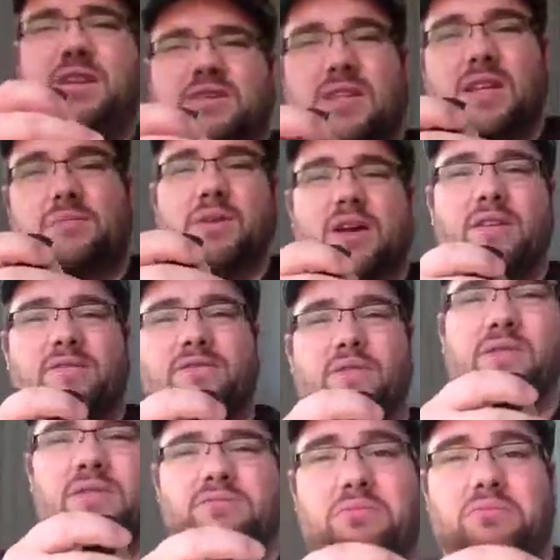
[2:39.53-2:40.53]
Take my
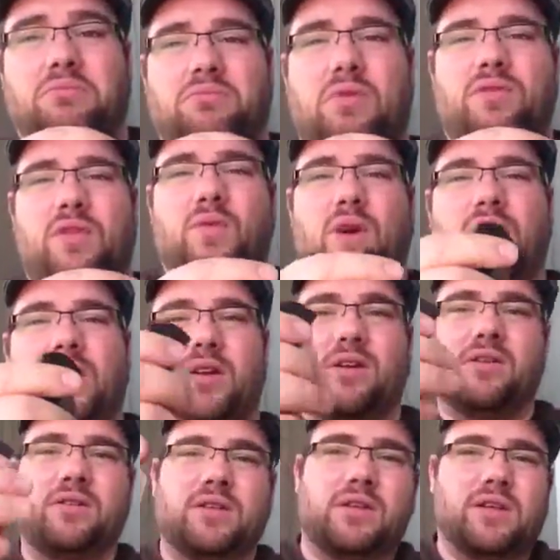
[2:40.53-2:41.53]
iPhone, move it away here.
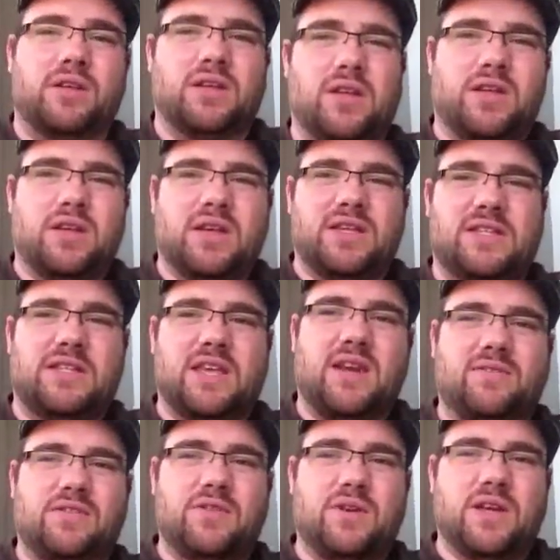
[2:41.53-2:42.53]
Instead
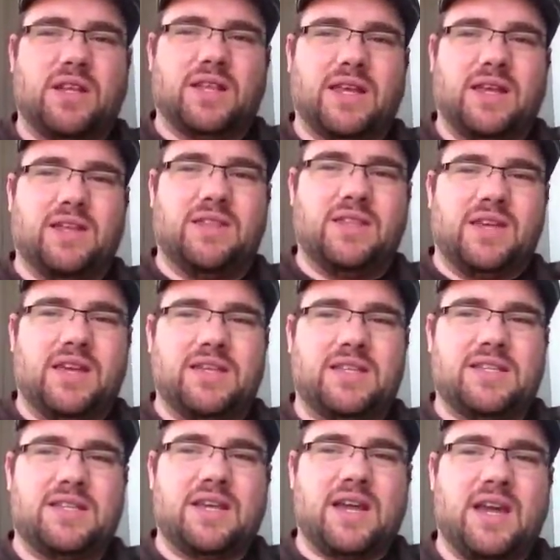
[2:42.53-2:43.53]
of doing it like
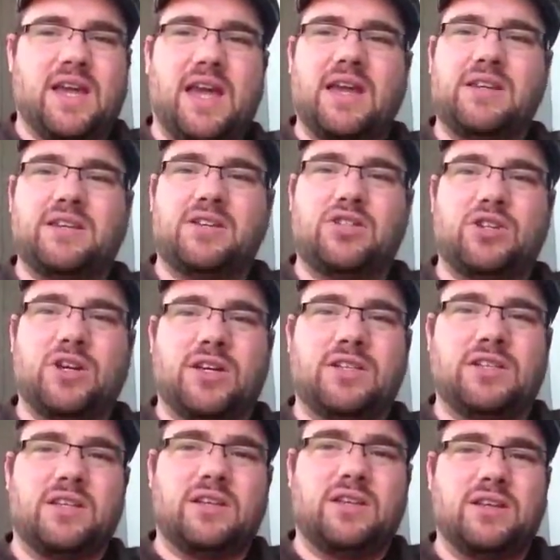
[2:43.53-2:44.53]
this, I had to
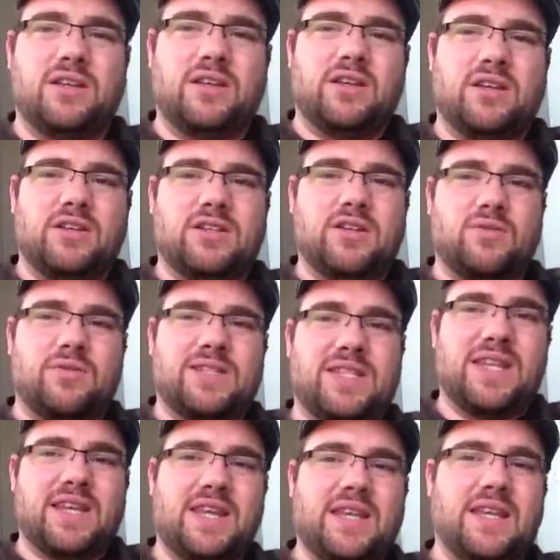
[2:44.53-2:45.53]
adjust it so it was
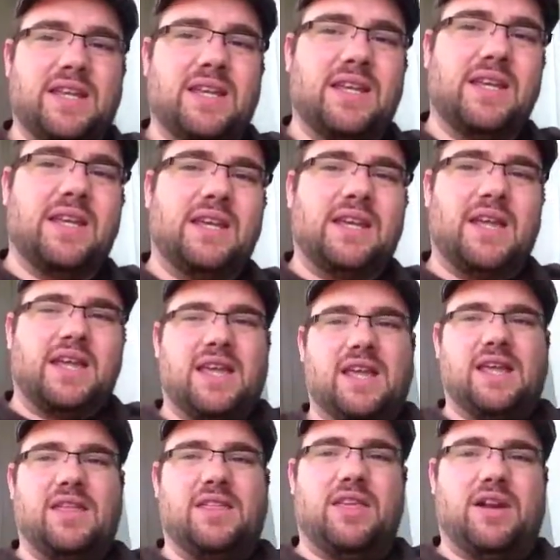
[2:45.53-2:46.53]
sitting
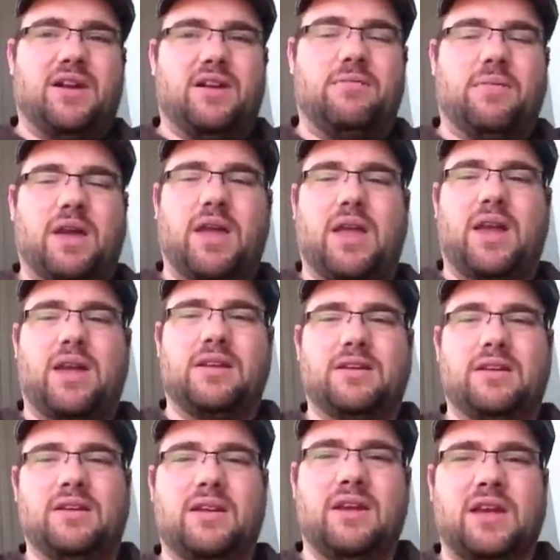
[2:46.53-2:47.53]
there in my hand.
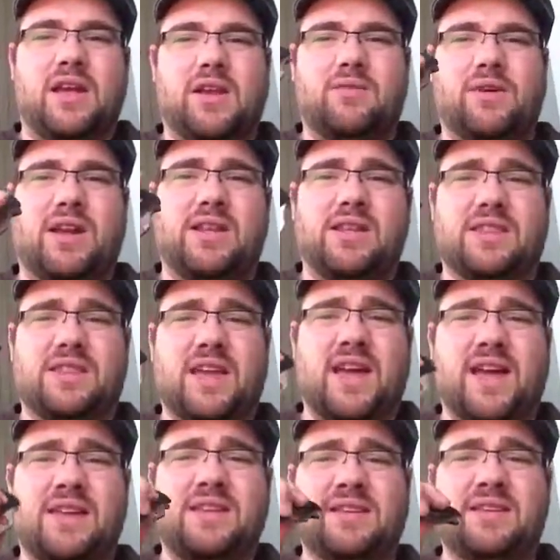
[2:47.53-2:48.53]
And when I did
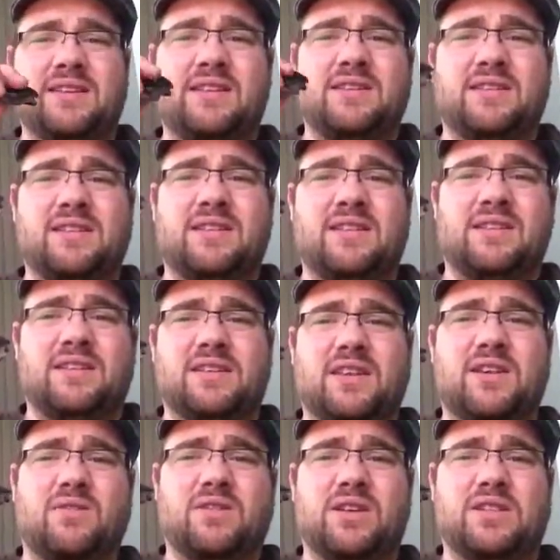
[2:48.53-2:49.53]
that,
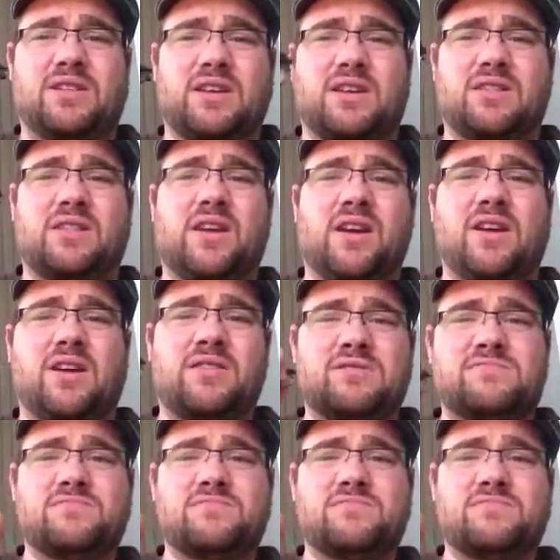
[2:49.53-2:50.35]
it's like there,